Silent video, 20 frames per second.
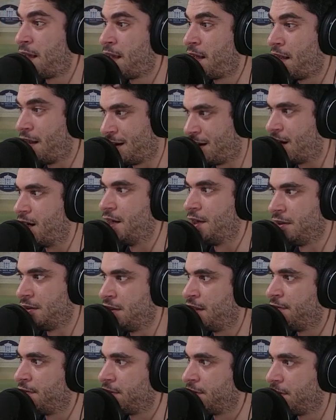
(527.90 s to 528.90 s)
a higher
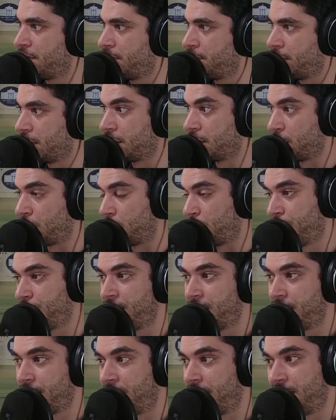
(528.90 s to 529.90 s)
level because
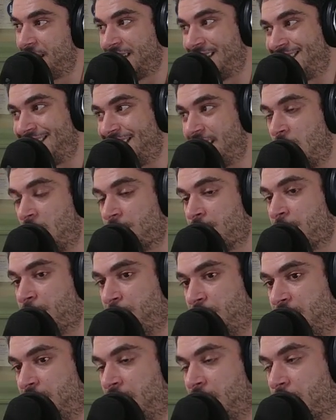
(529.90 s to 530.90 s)
Rudiger is now
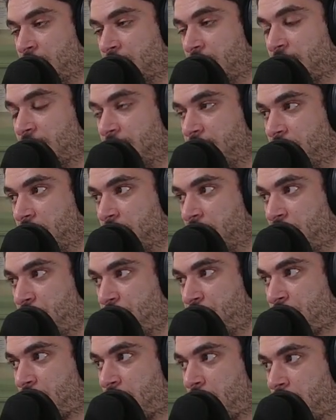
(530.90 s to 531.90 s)
competing on the
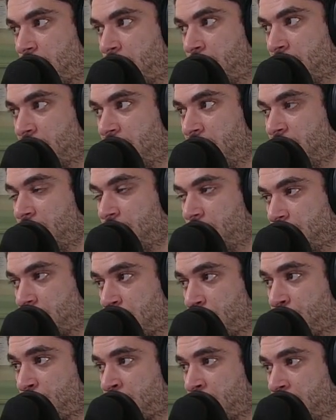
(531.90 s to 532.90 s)
Confederation Cup in
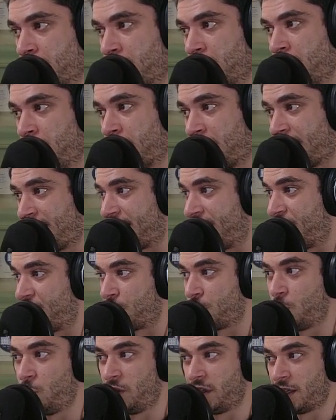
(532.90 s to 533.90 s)
Russia. He's
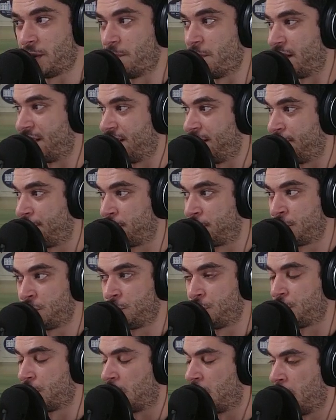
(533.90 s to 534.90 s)
doing a magnificent
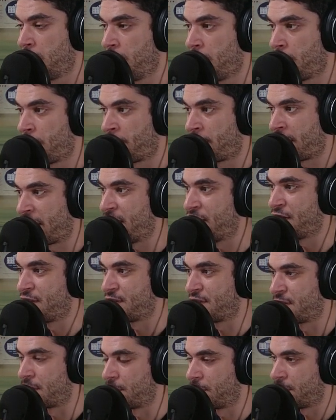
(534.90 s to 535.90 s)
job. He's
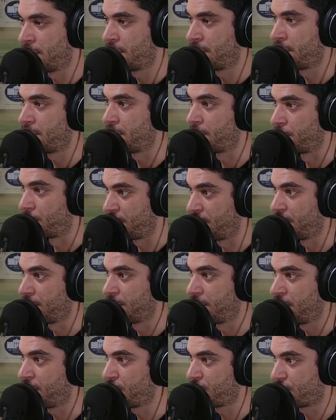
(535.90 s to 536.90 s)
a
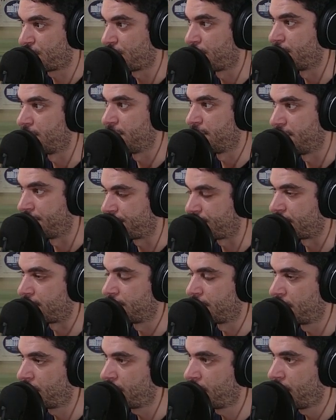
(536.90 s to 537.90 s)
really solid
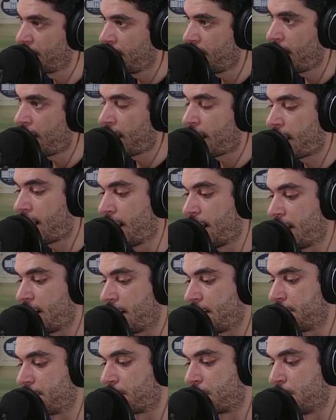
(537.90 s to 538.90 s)
defender,
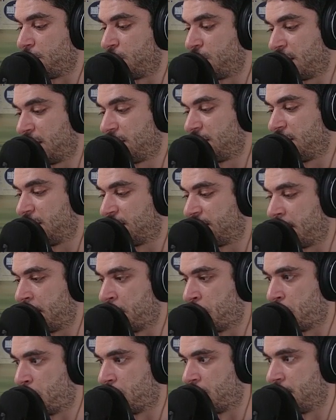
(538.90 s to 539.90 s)
and from Chelsea's
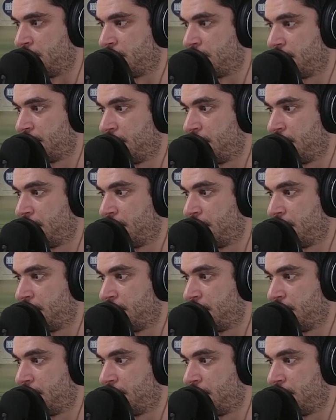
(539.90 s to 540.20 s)
standpoint